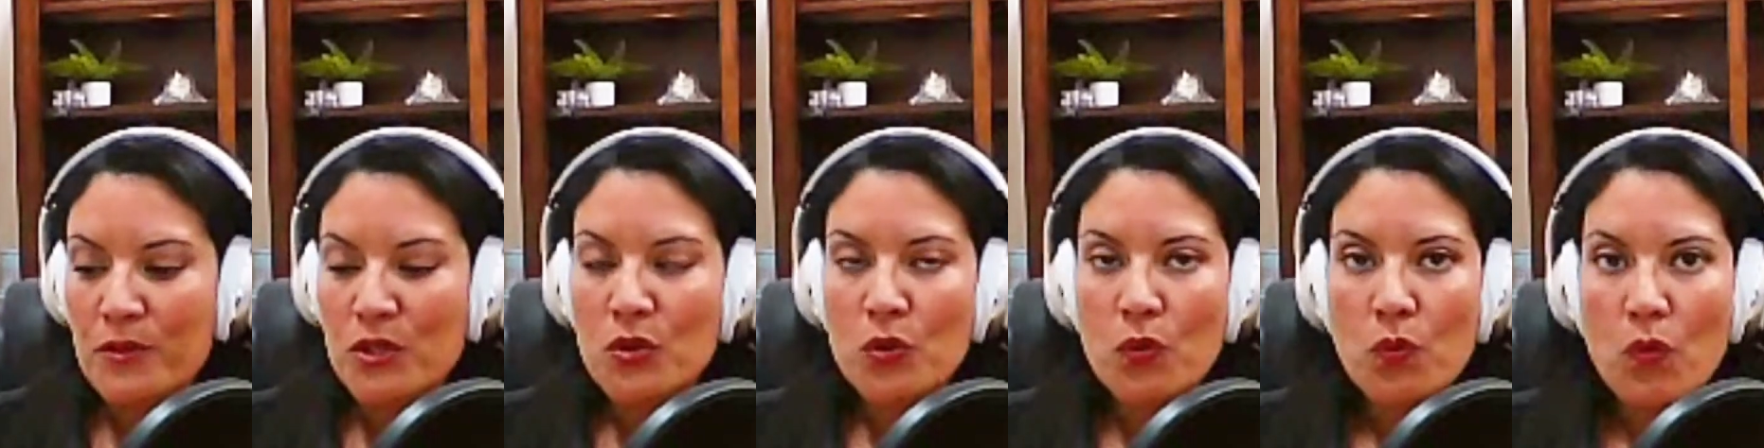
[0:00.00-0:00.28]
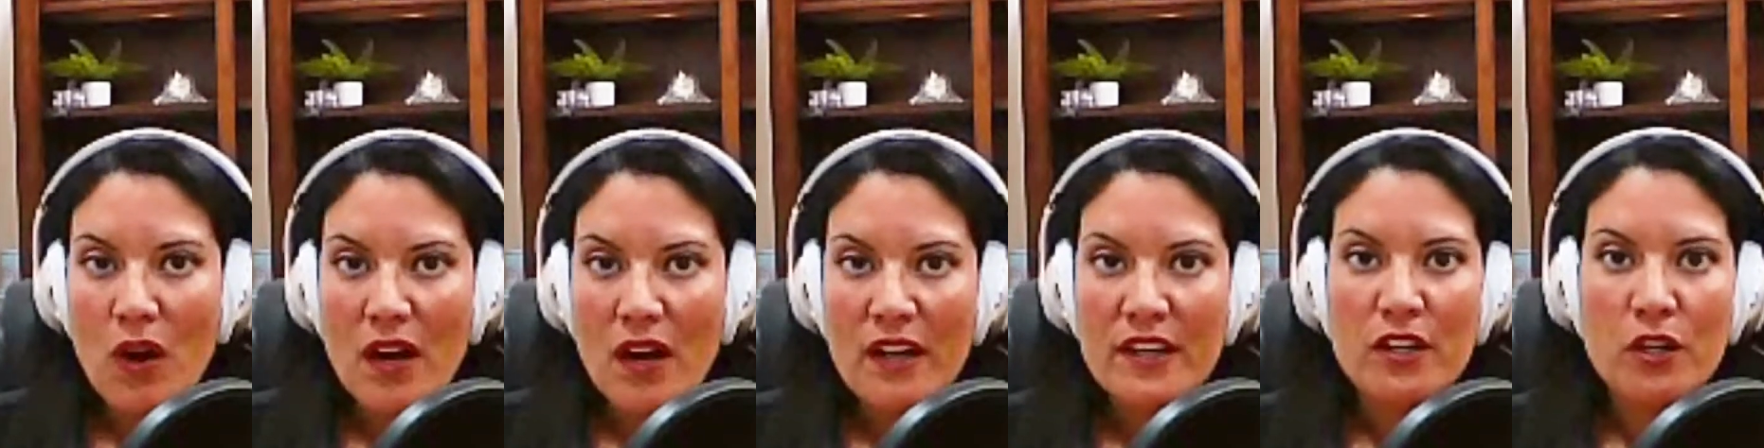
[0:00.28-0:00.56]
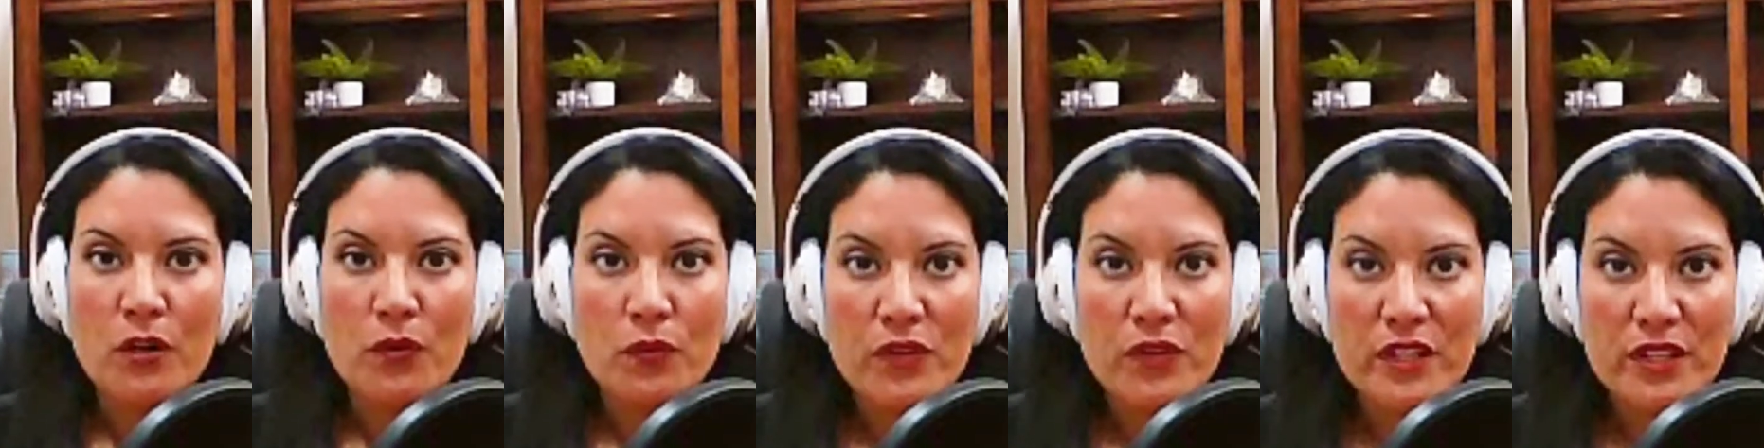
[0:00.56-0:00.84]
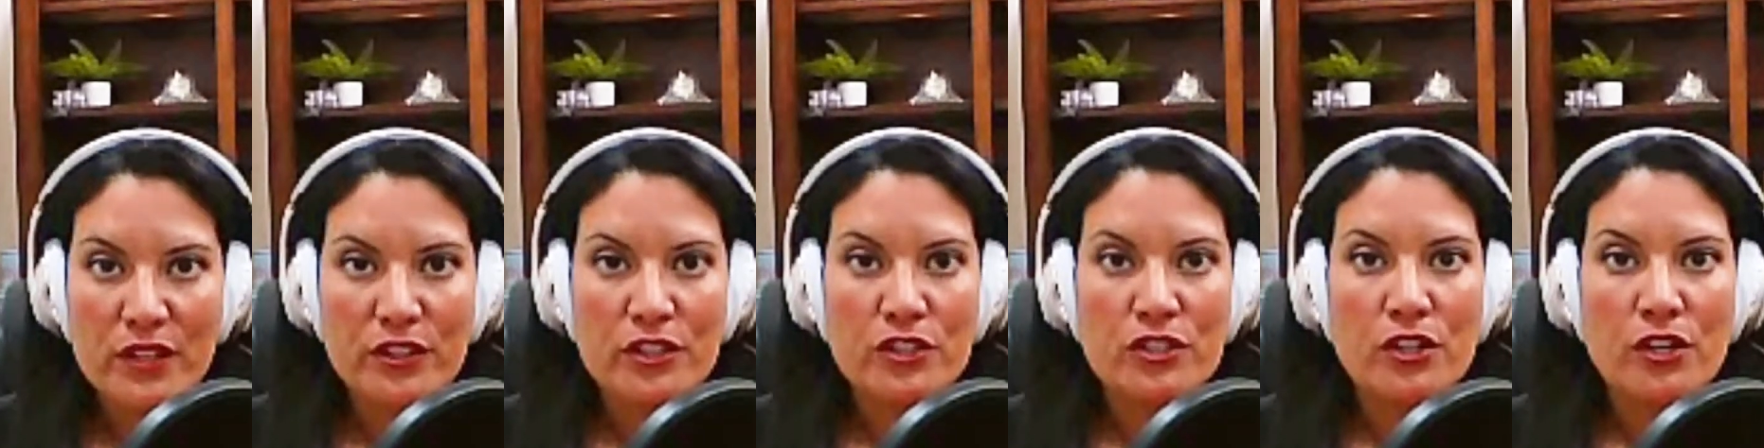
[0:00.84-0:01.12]
You want a
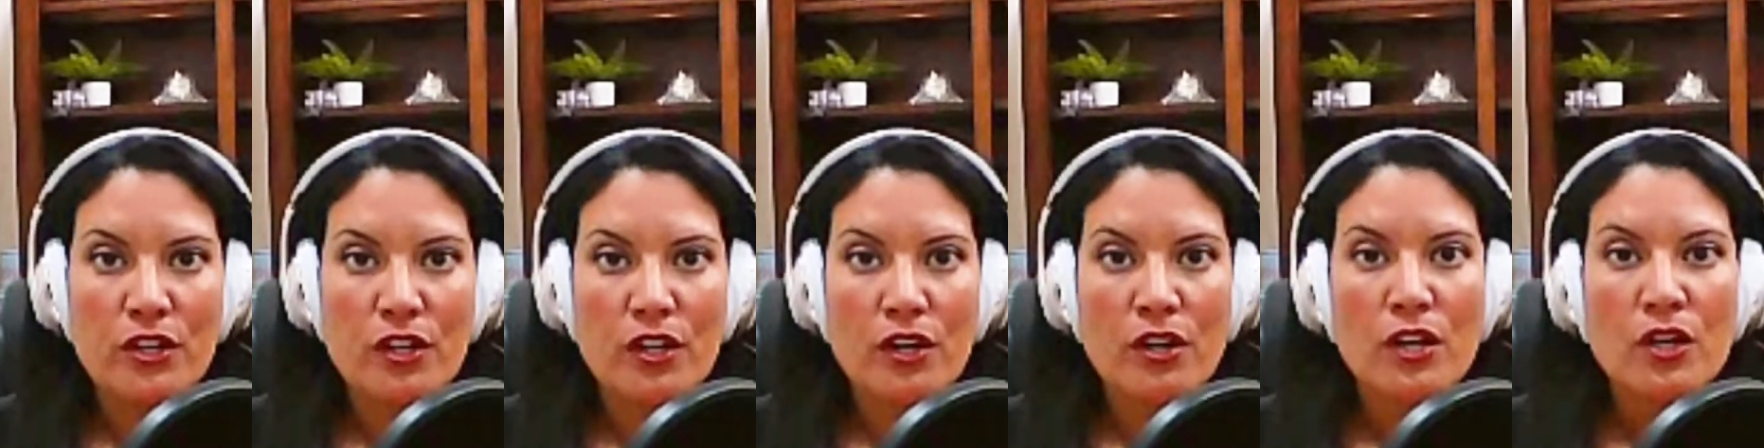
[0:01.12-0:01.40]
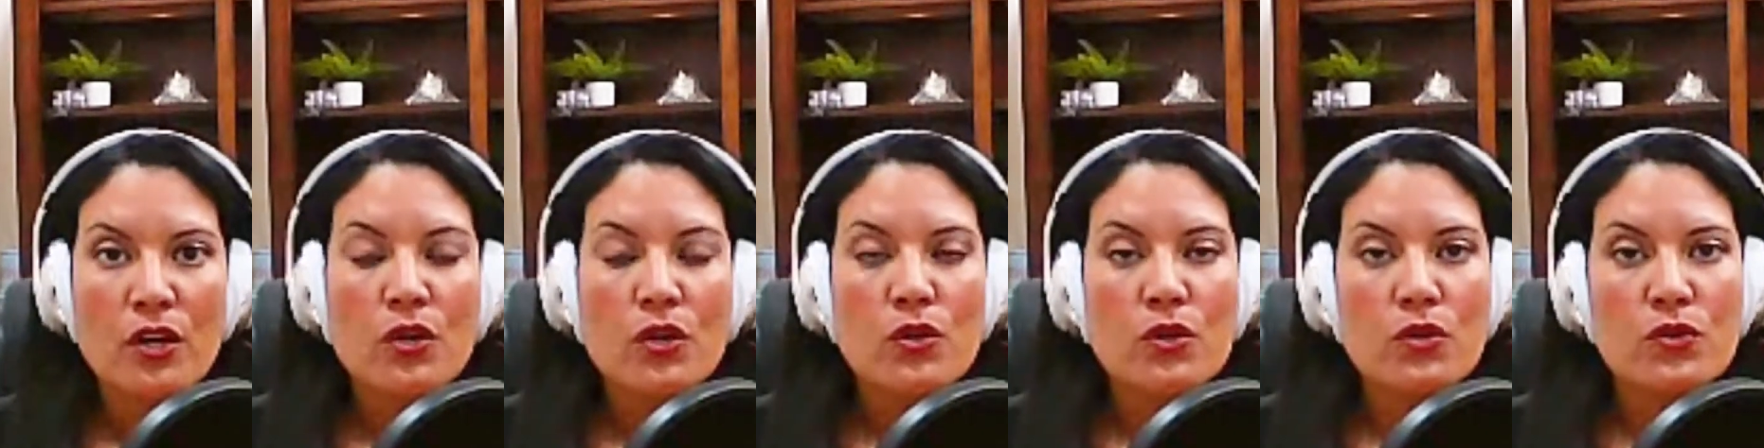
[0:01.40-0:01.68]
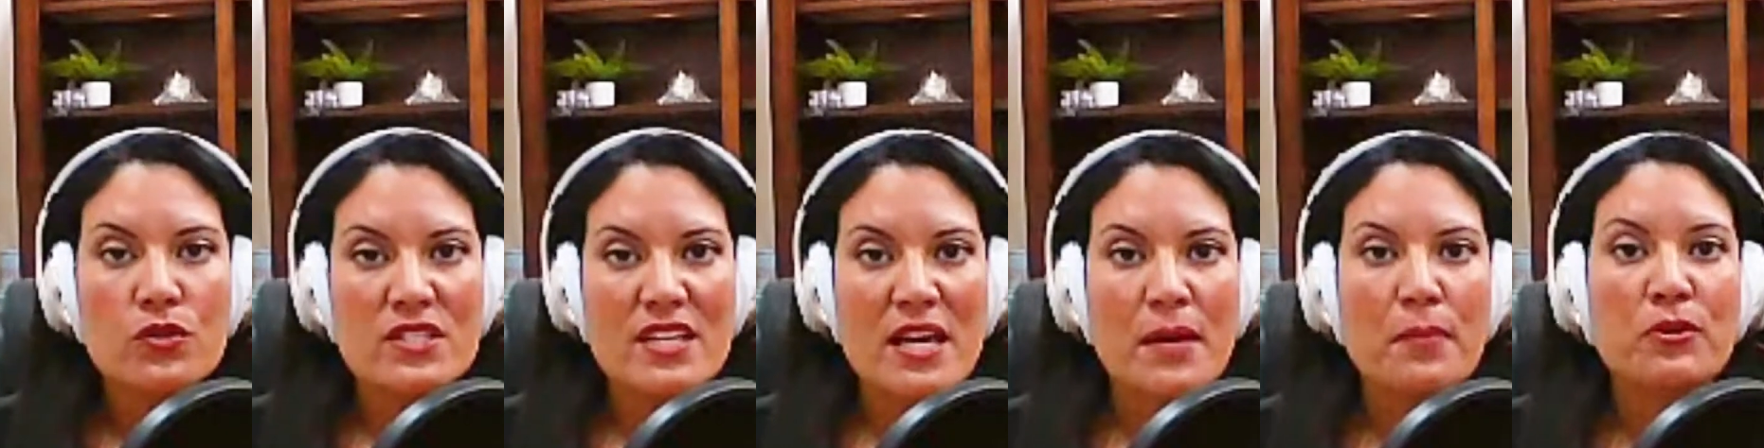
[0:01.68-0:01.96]
realtor who's